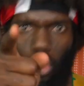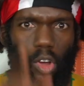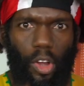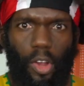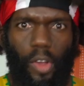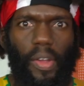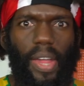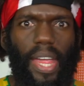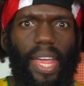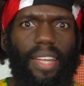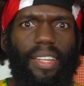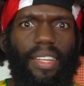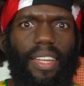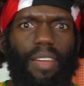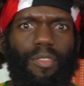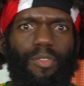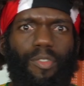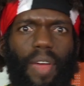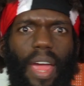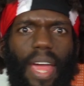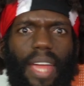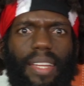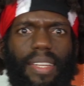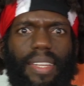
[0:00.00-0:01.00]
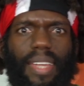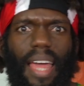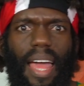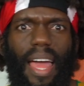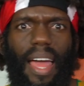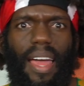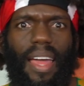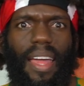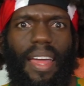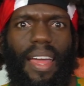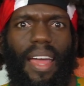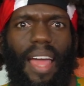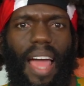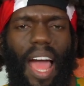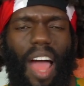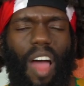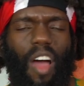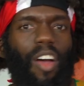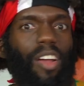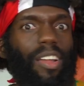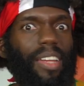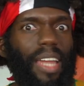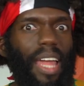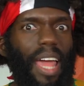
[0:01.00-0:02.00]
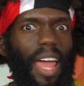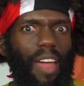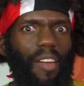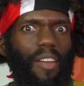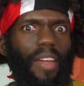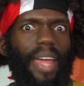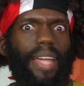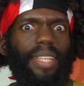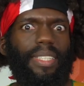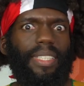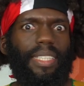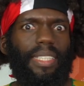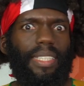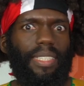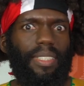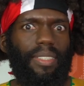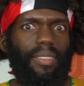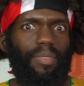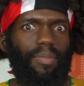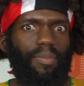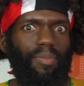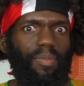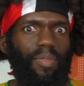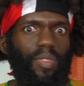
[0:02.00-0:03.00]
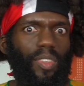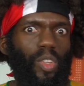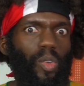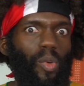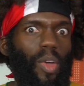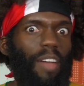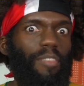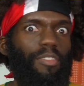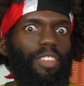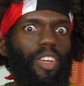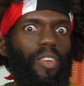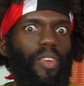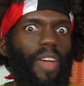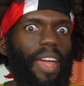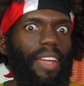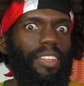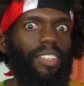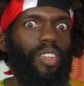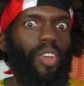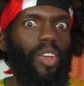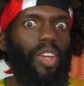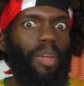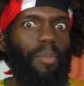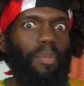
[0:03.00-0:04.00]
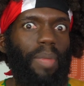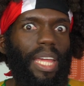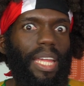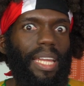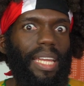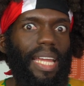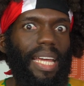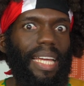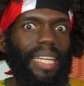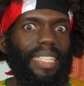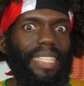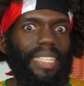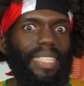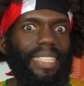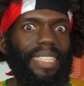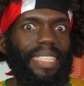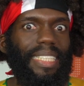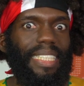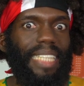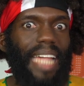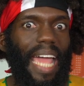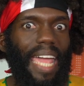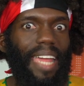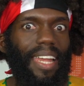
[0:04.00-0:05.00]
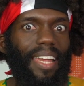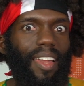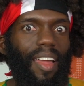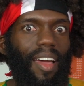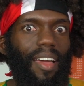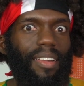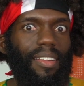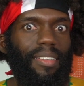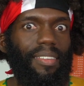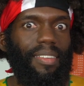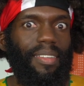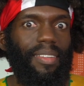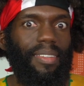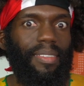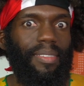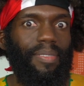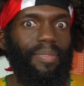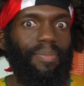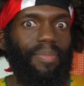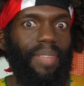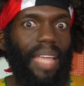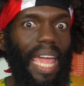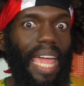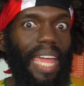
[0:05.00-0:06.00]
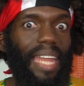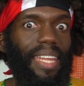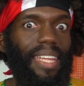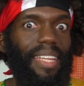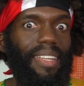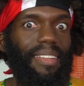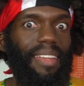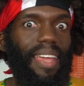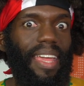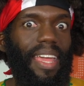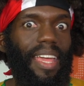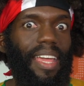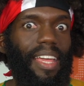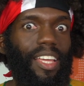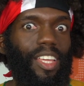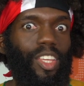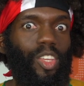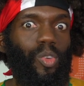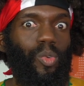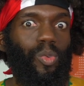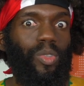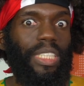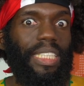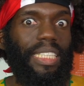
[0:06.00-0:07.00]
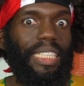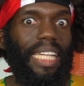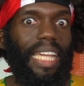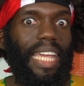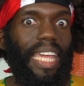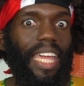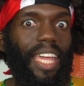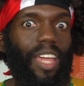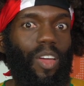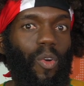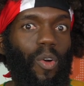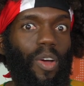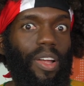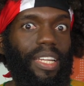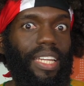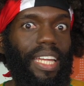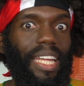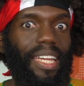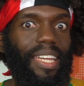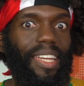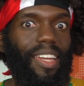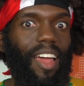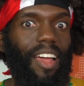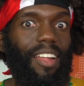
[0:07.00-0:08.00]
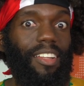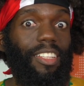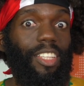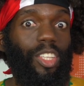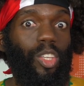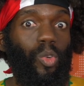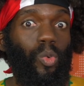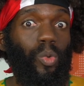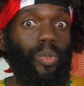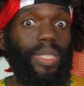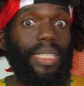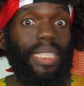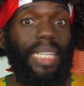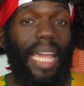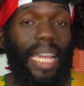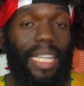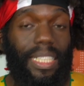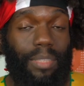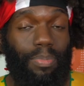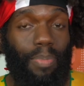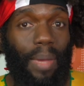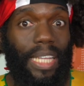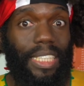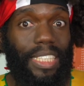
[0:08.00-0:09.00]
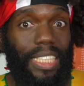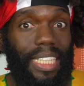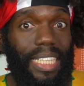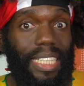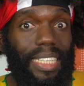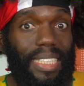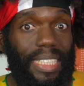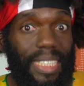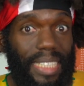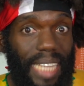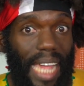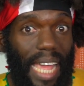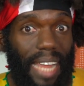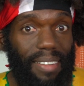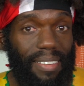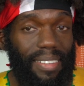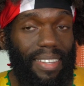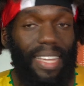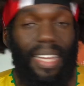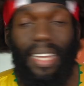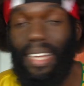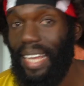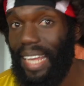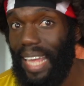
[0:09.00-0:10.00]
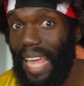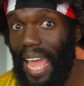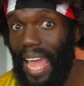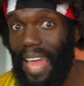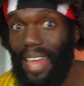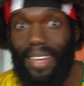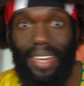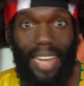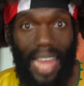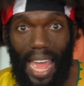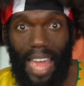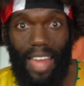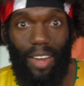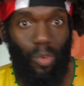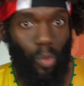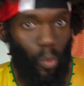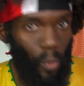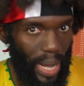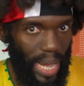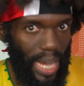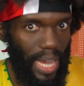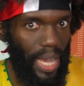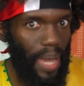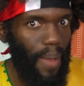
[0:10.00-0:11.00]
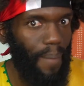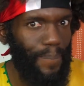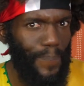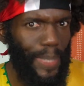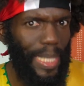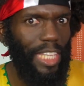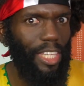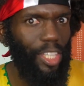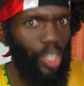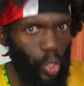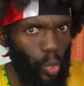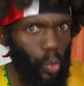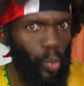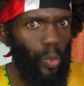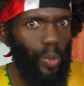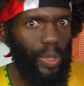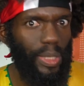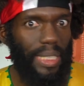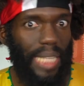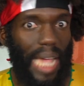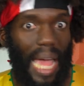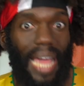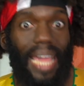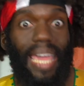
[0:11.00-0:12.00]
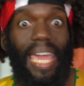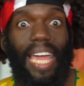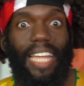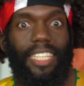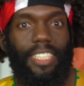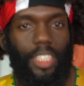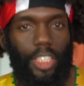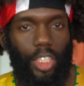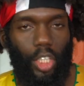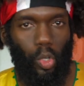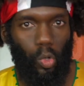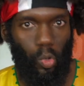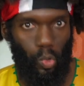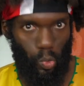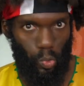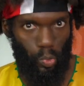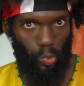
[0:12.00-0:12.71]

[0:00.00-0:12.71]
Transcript: creative writer, are under arrest. You have the right to remain silent. Anything you say or did not use, especially set, can and will be used against you.